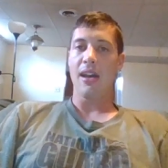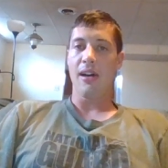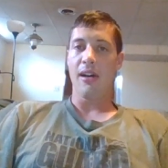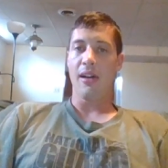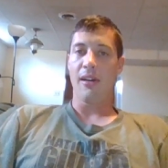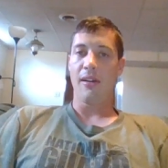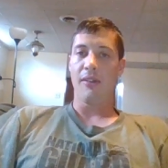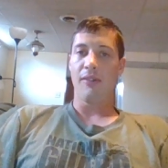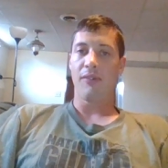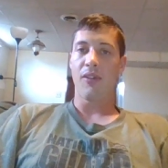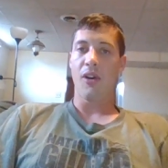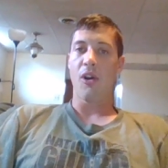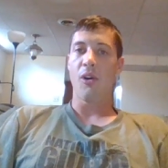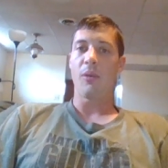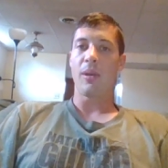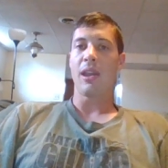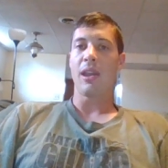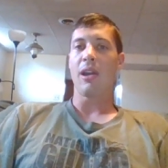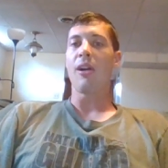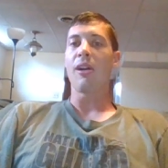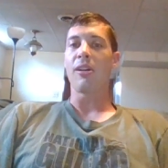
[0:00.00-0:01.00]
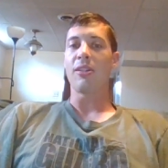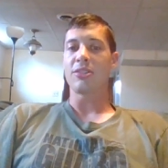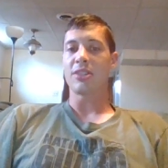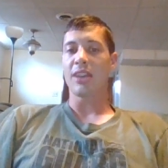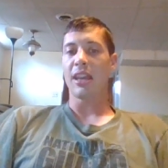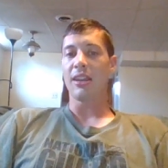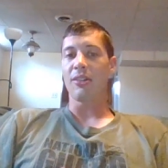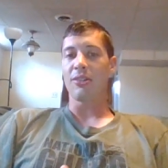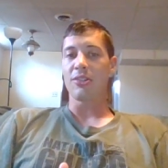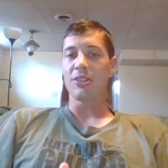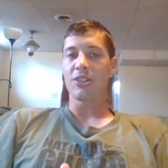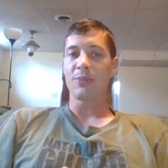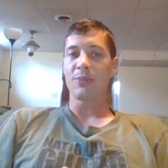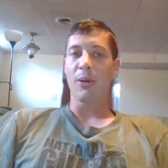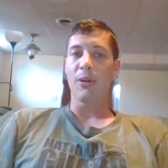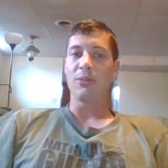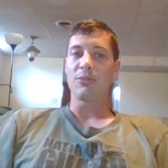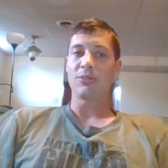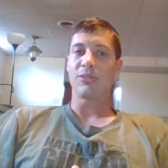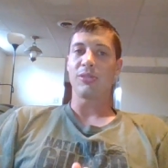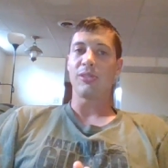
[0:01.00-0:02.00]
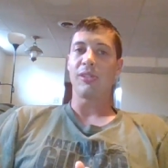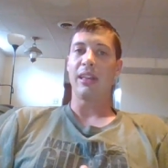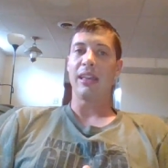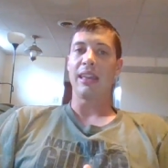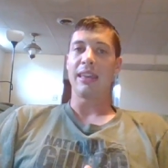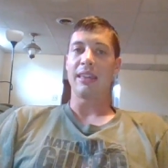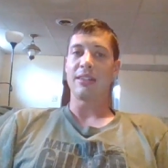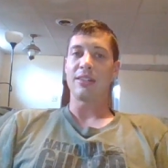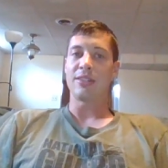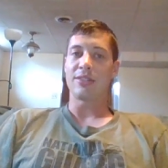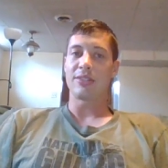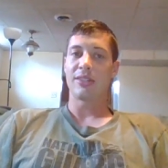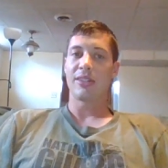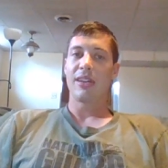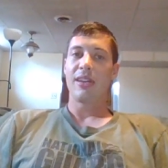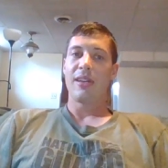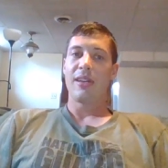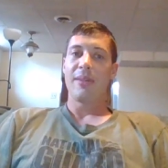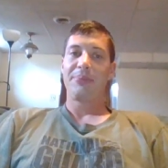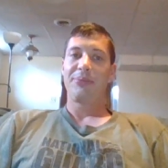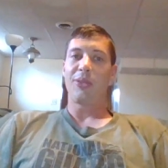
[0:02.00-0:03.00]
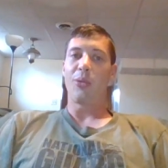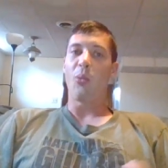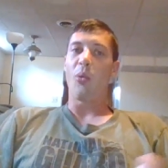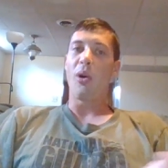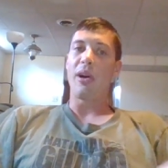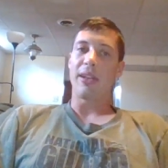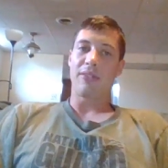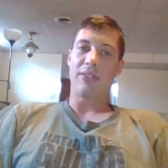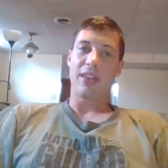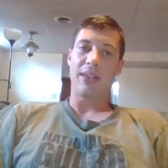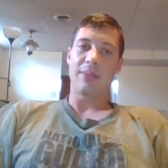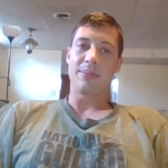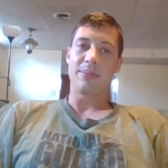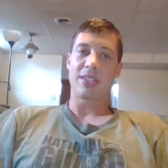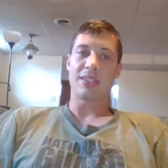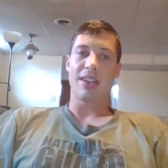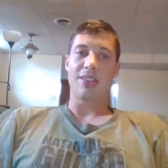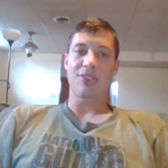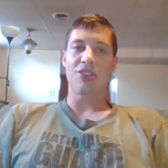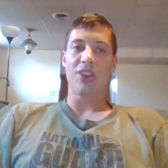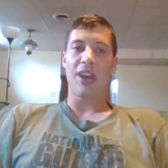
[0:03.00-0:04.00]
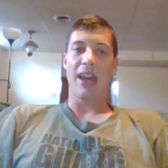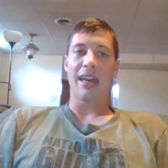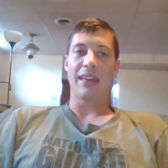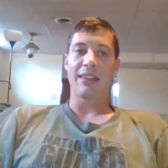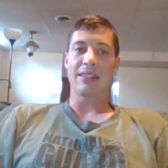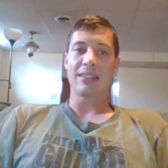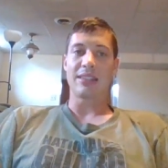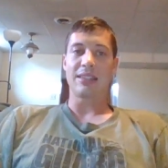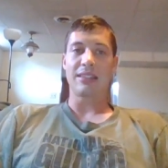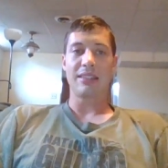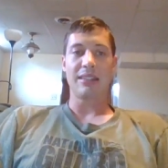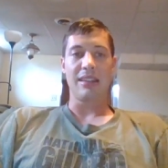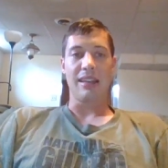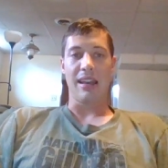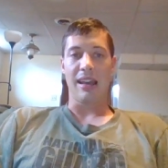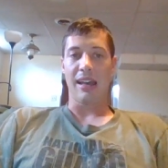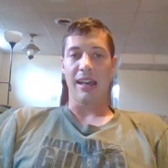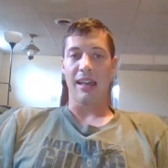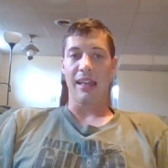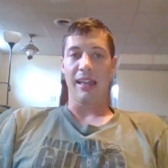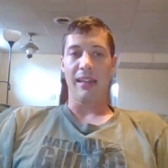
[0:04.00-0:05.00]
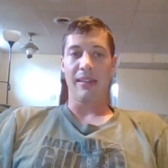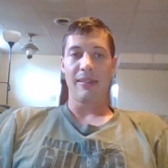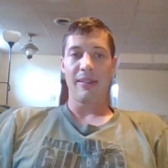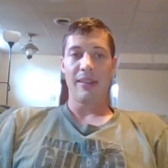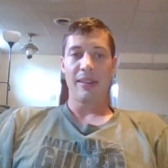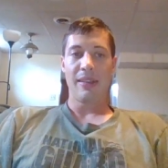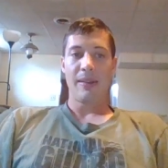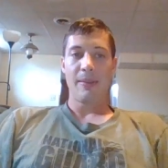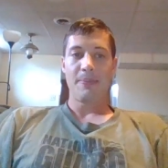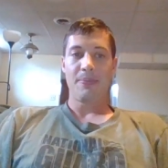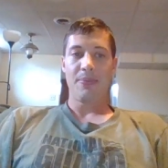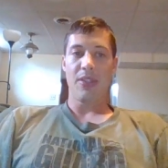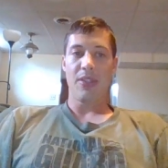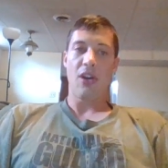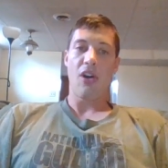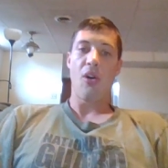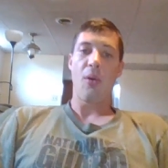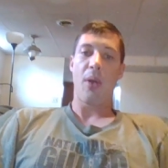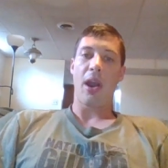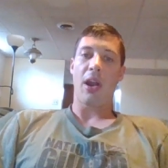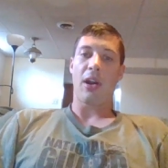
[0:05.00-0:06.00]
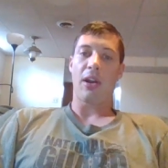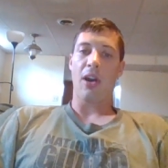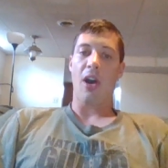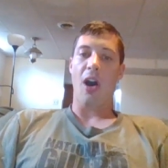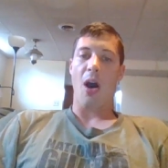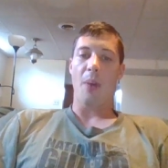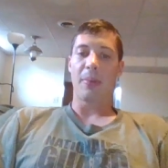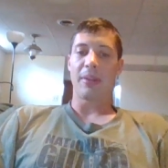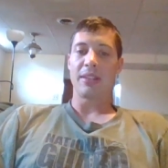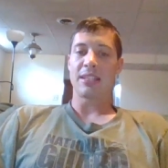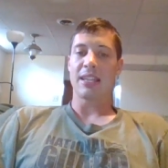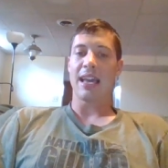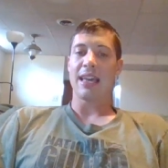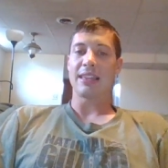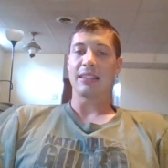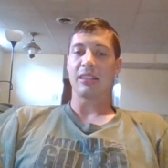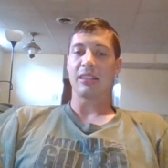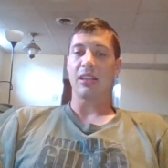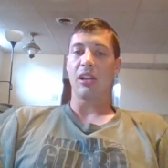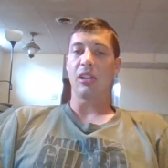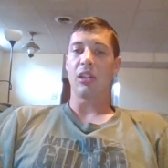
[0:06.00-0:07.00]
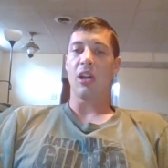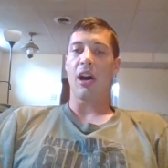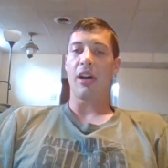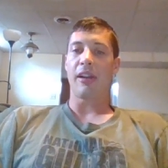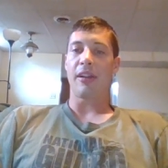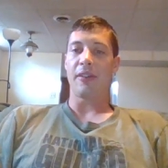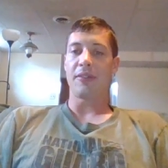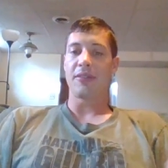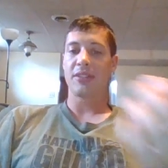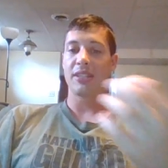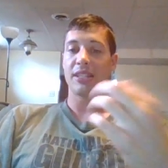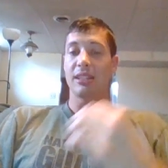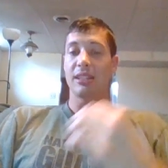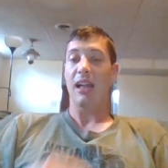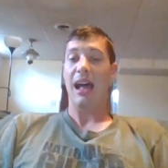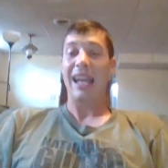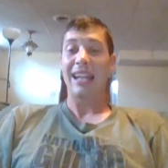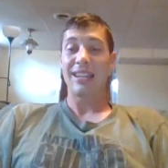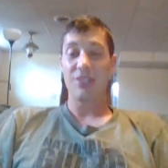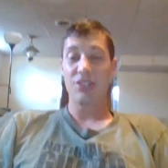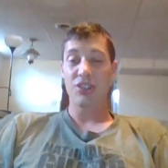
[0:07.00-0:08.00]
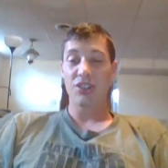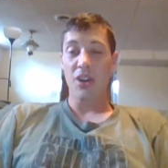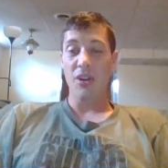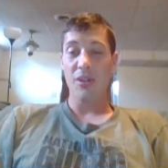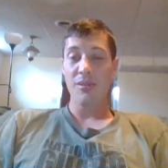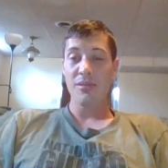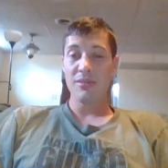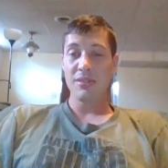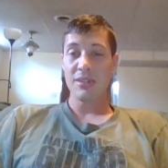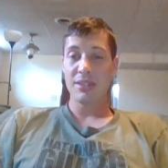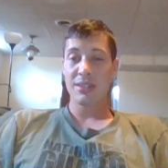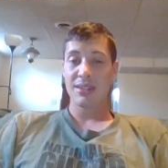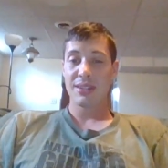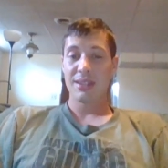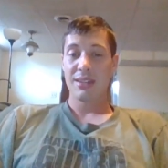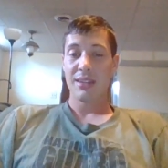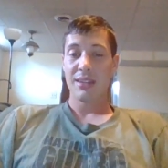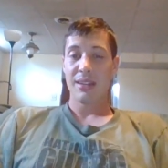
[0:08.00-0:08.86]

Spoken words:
of OERs at your disposal is one of them, such as the OER Commons, has a lot of slideshows.